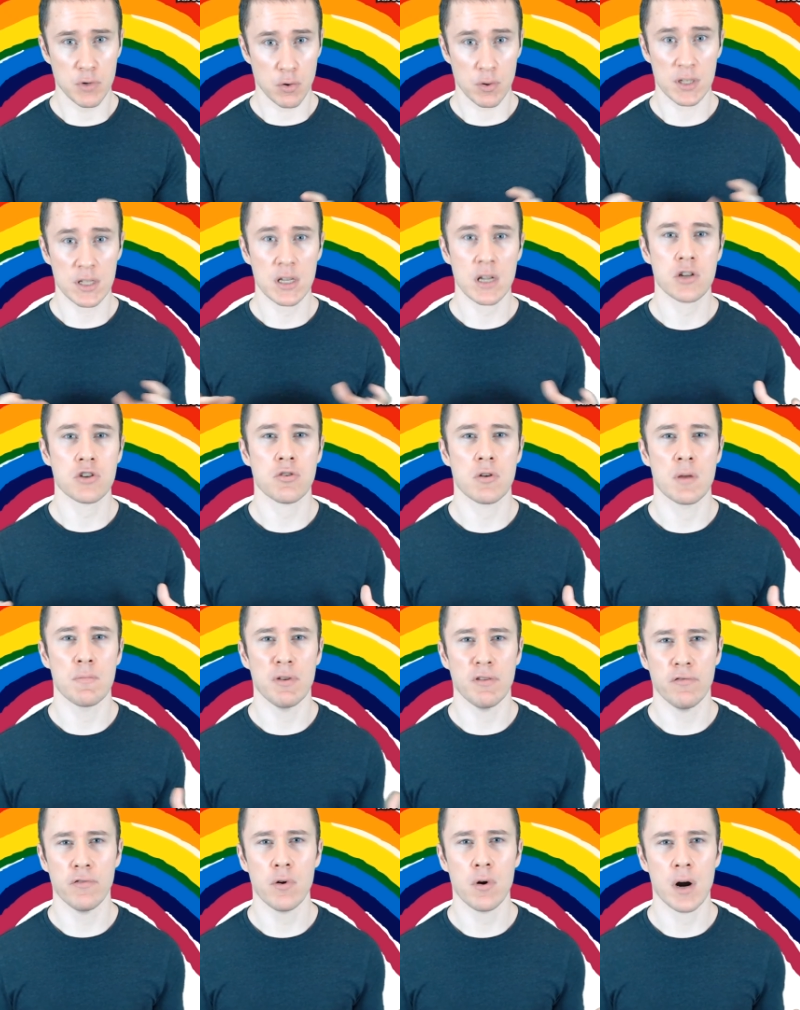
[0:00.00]
a century
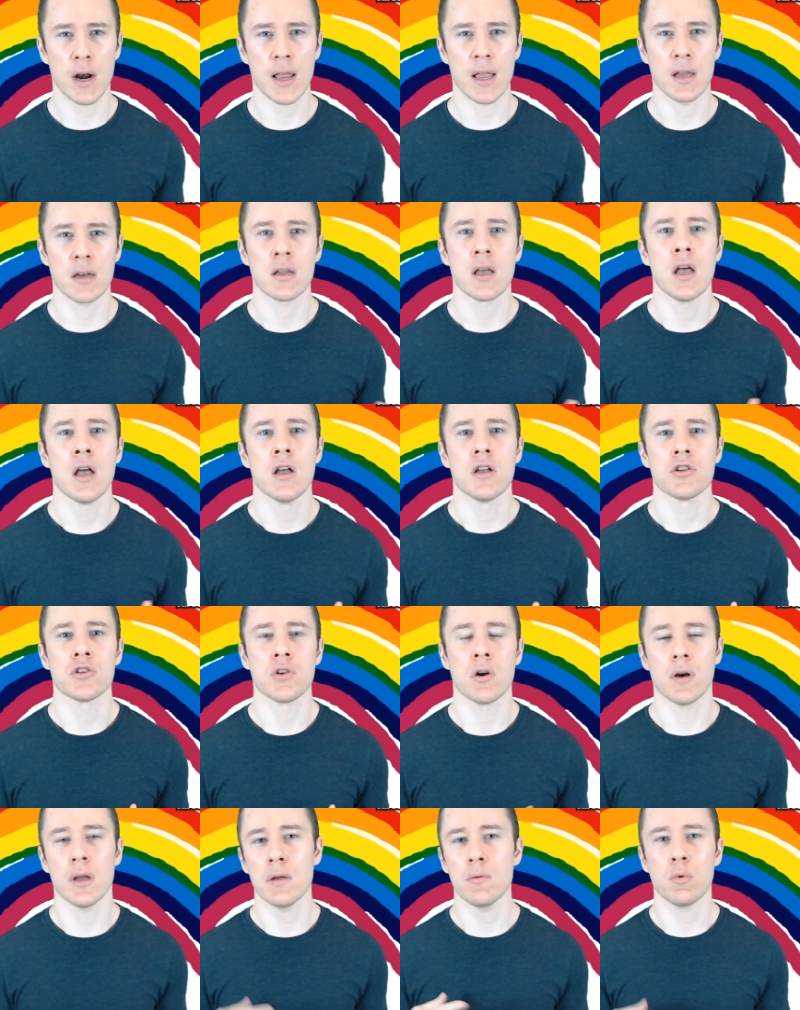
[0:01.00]
beforehand. So
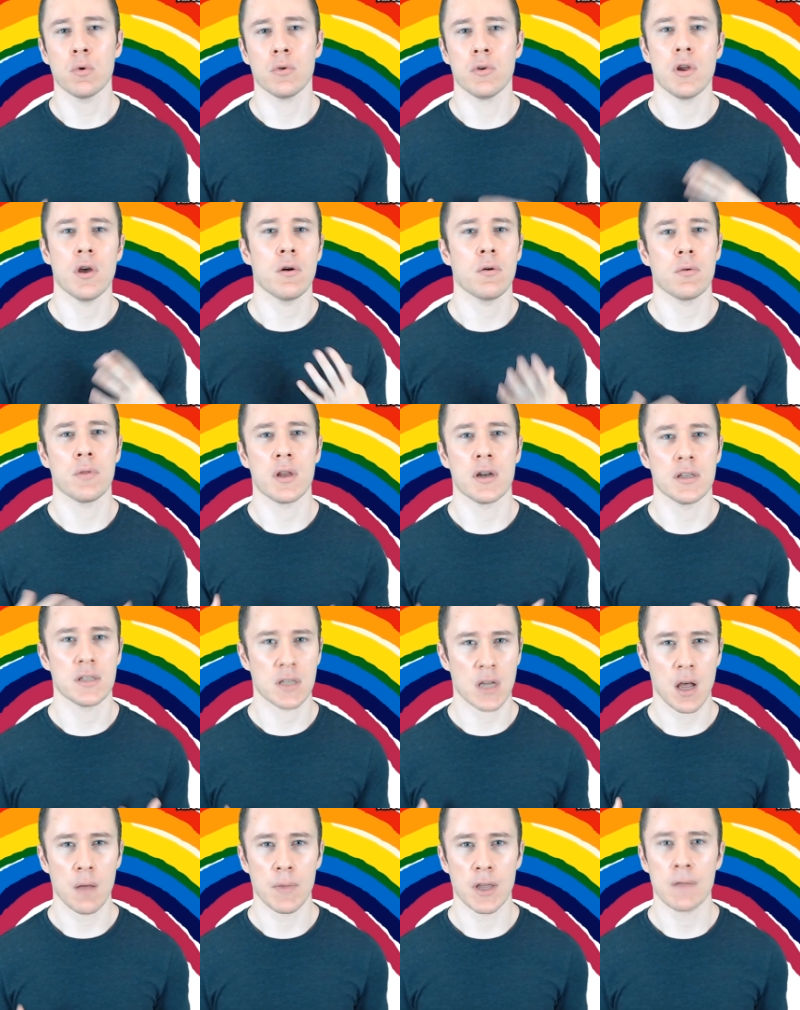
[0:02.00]
it will know that it's
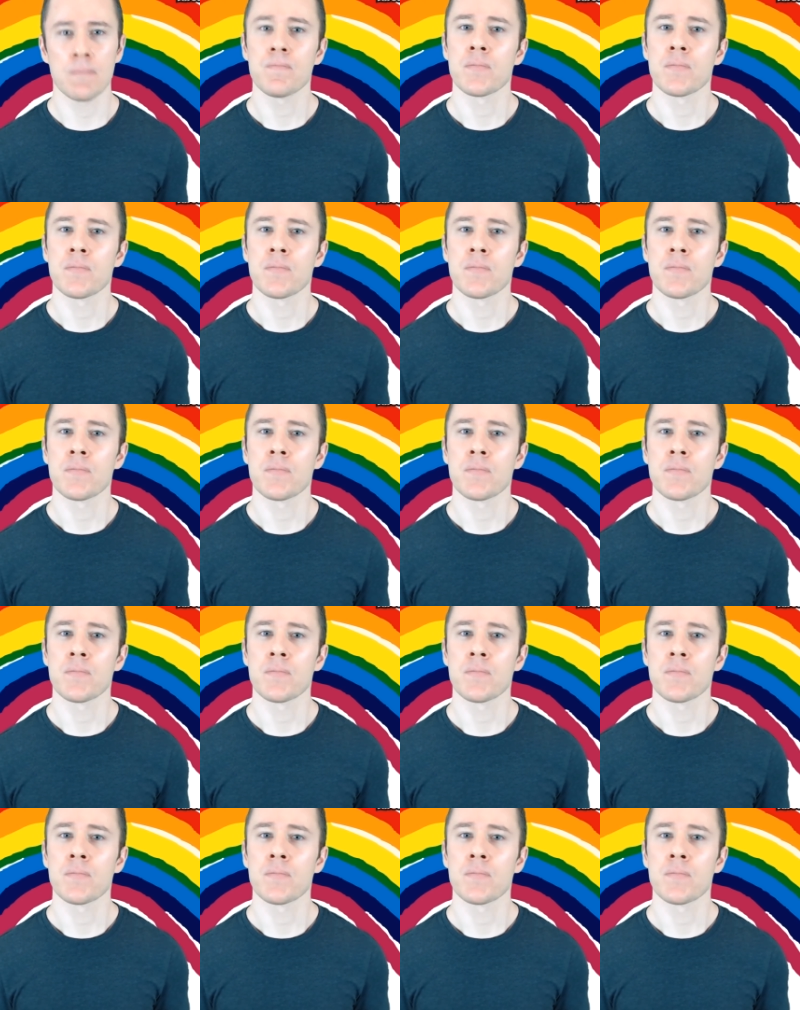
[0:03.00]
coming.